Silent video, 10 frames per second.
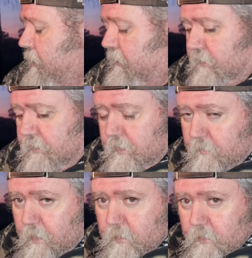If I do
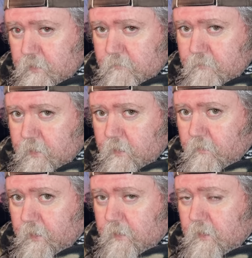that, maybe I'll do some
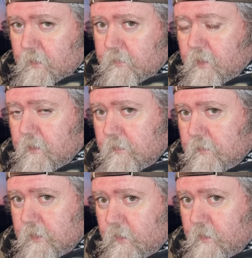video on that stuff.
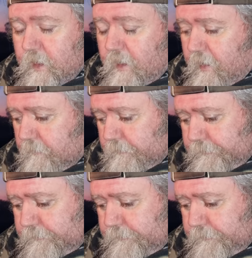Show you a bit of that.